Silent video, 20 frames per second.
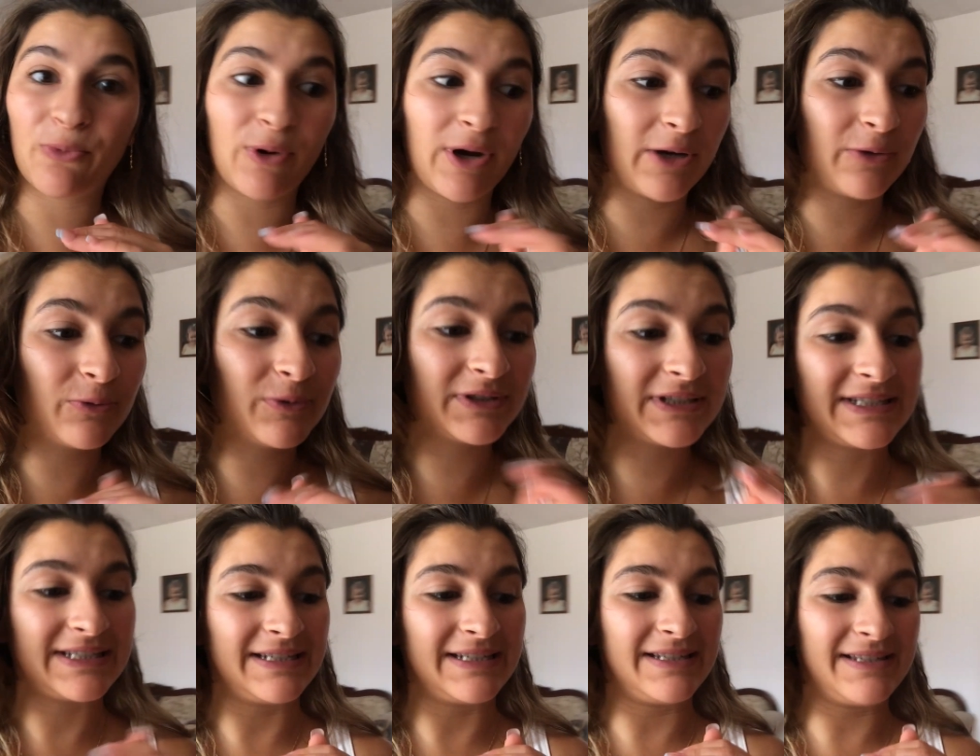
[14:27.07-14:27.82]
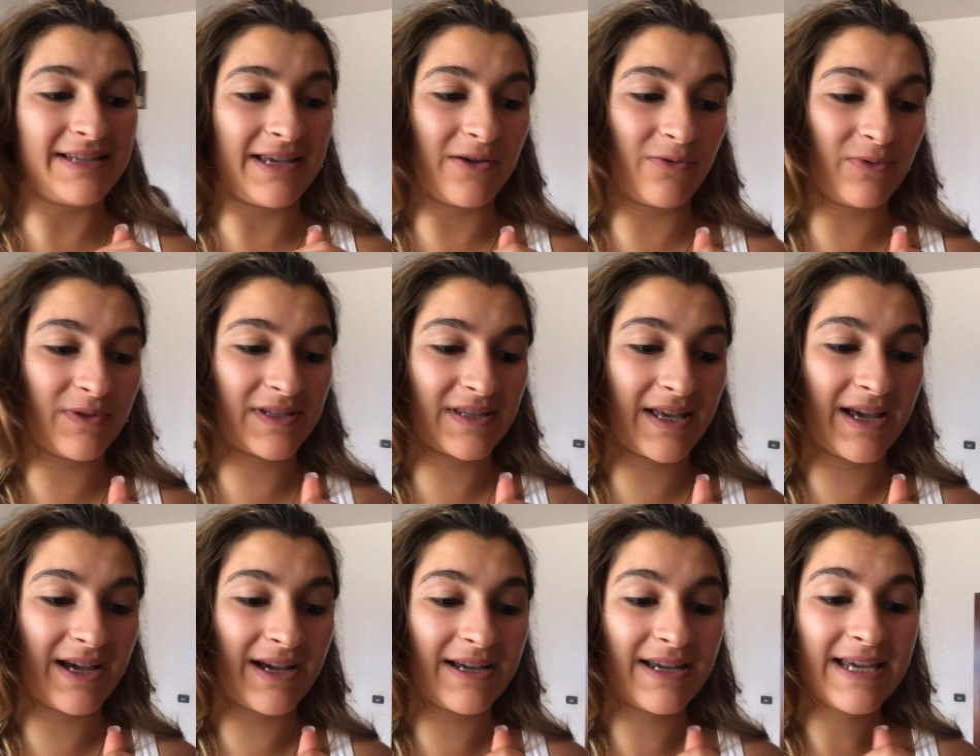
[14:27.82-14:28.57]
what I wanted to say was
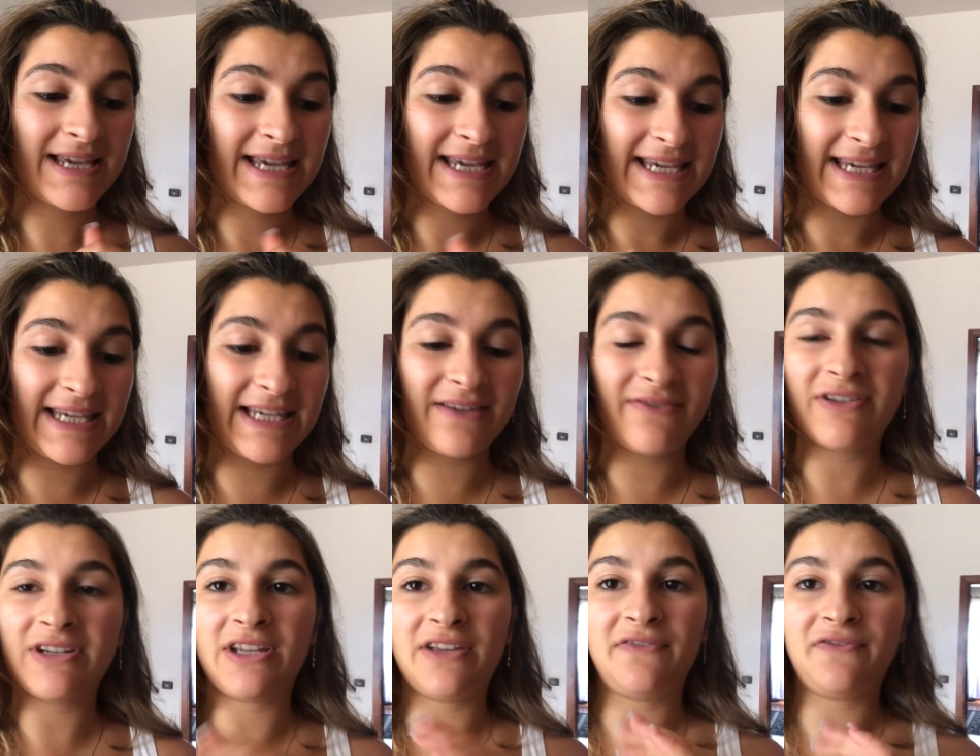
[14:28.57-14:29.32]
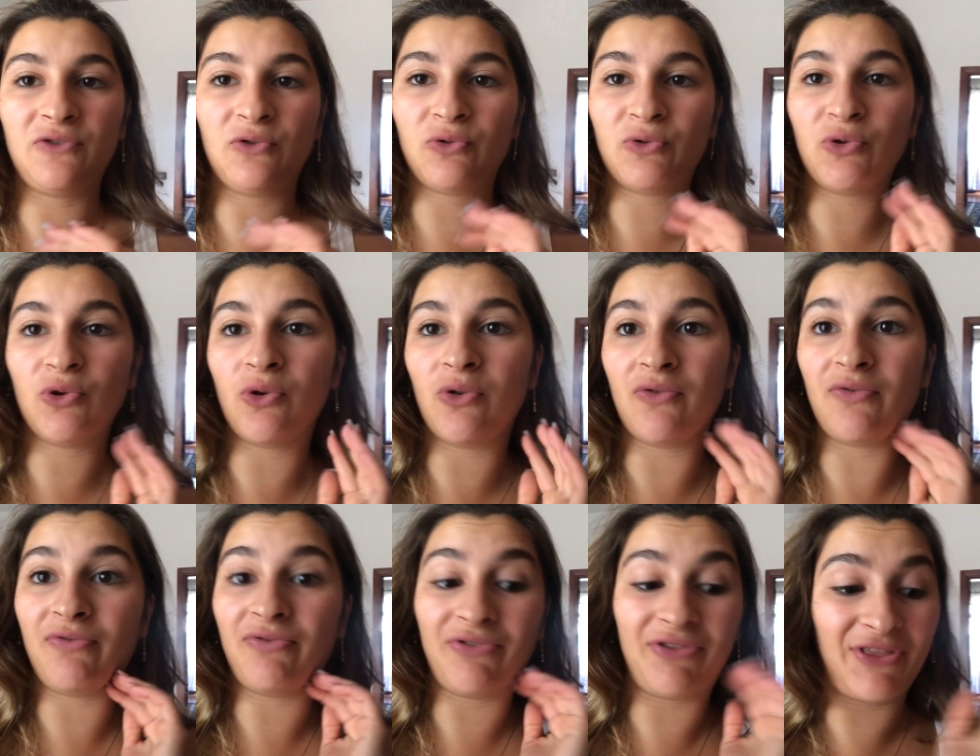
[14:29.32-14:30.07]
that even if you're not
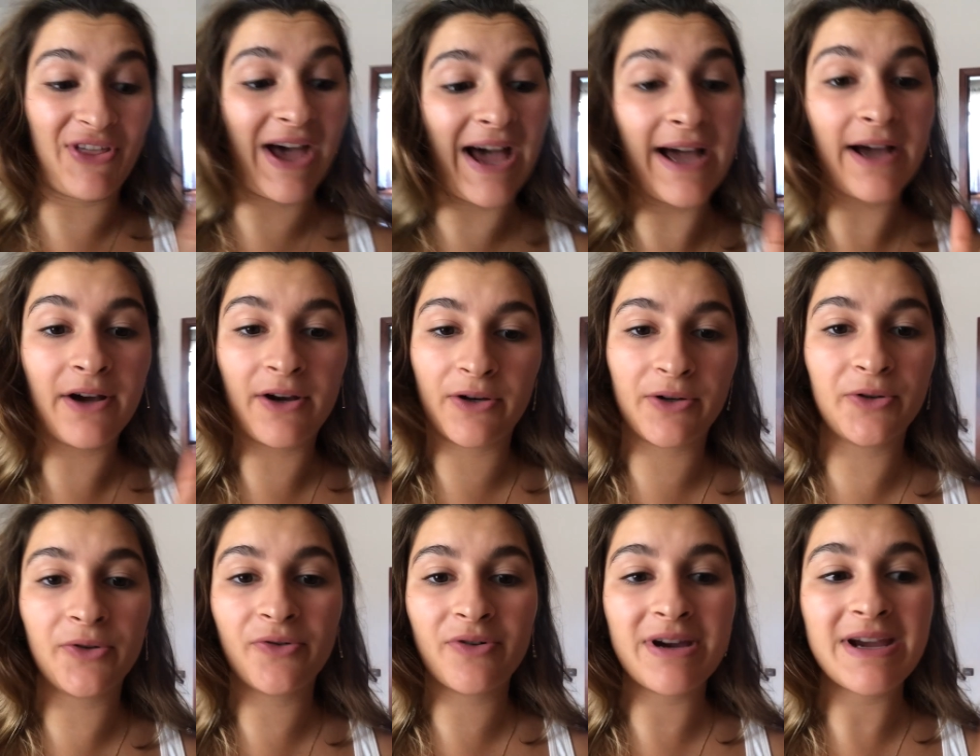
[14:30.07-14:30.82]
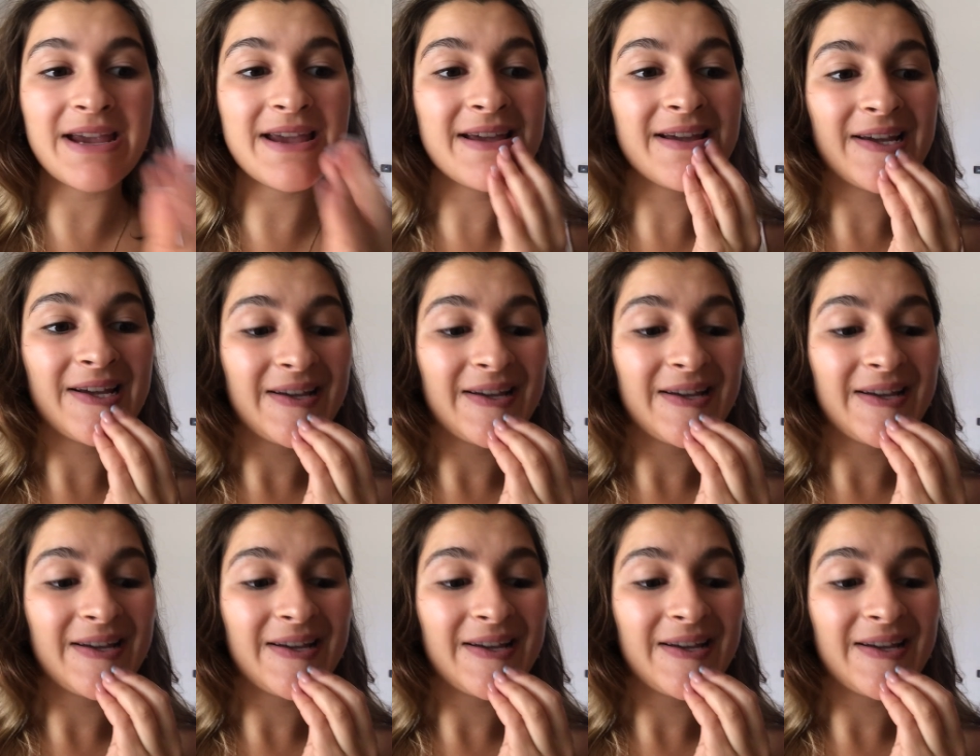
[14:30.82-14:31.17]
that hungry,